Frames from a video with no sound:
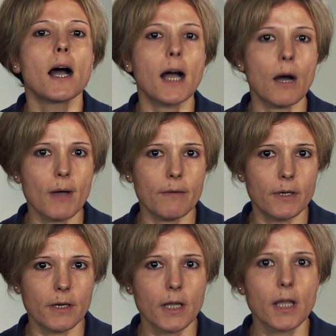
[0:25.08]

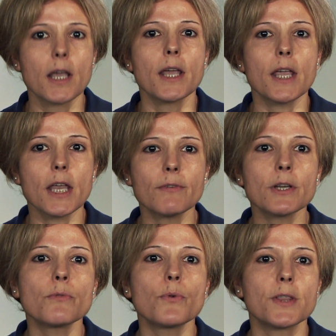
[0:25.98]
However,
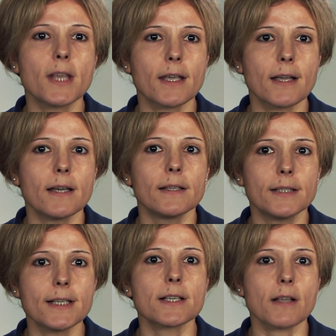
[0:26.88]
even if we take
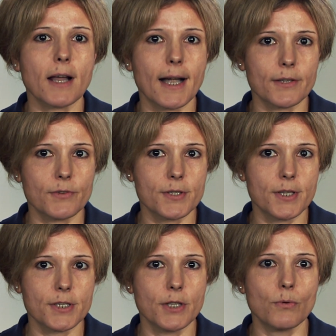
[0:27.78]
these
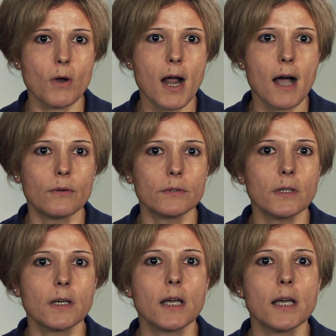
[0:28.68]
characteristics into account,
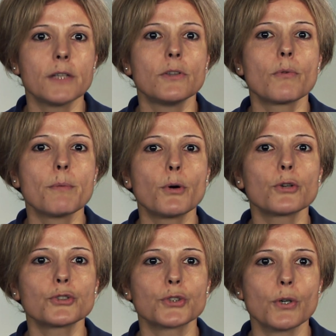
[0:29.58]
the
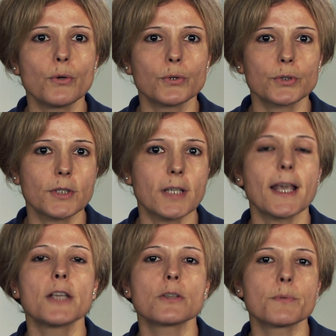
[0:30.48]
report shows that
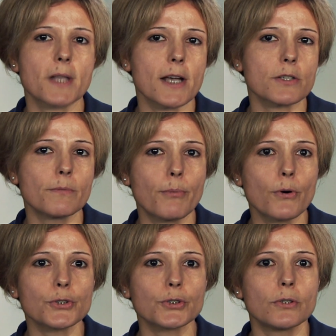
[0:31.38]
a substantial
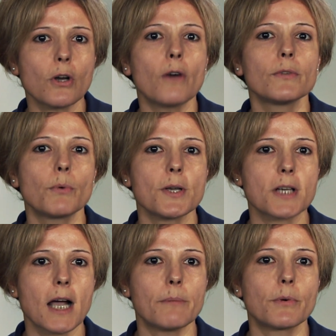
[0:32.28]
portion of the
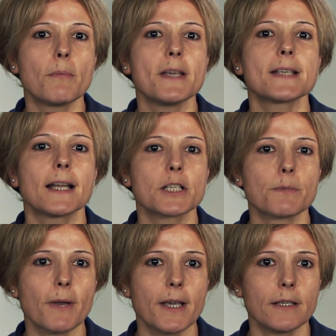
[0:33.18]
wage gap remains
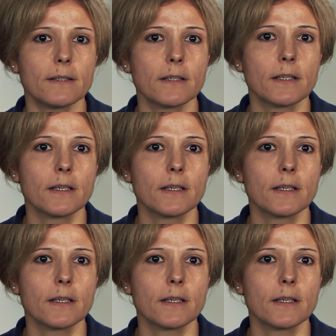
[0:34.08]
unexplained.